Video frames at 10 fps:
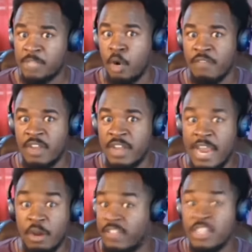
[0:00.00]
that's part of a
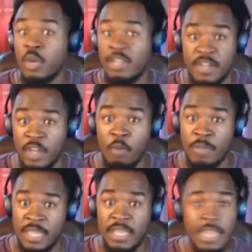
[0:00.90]
narrative that don't even know
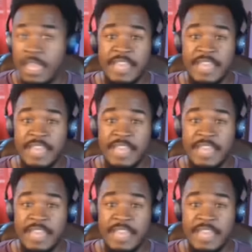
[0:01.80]
me,